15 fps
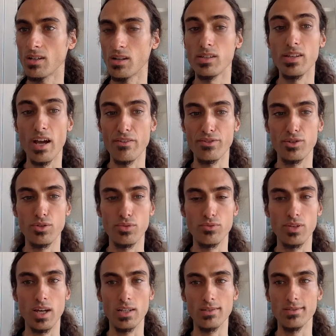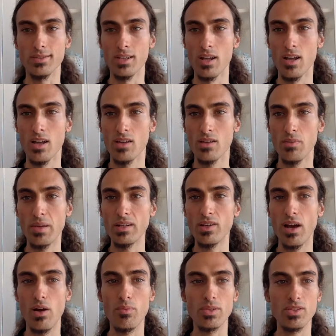the afternoon. And depending
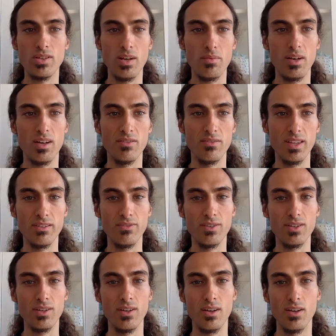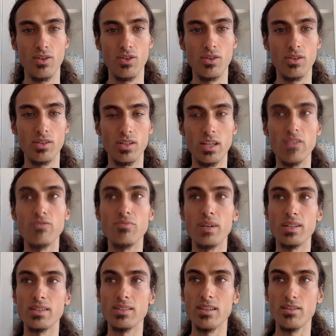how much time I have left or give
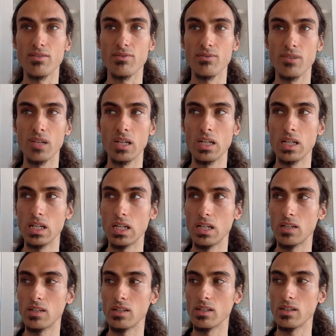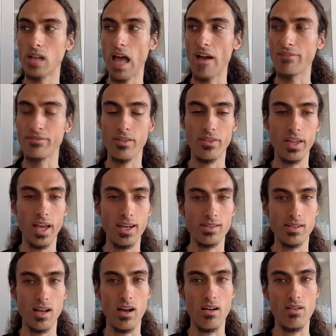myself after
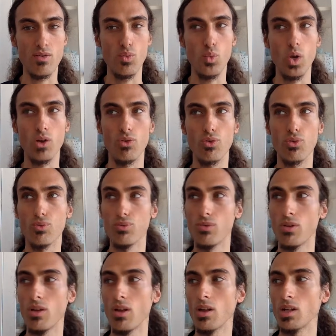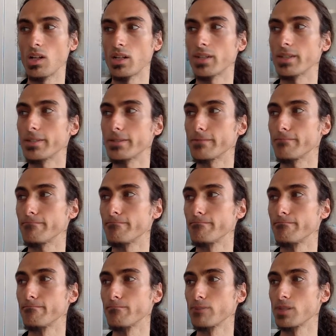that, I will
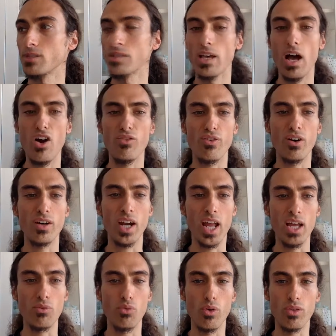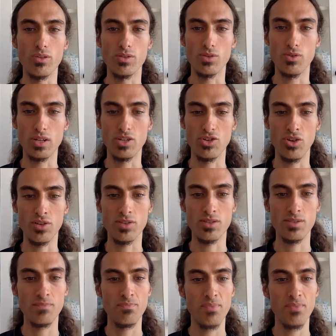see how far I get with the screenshots.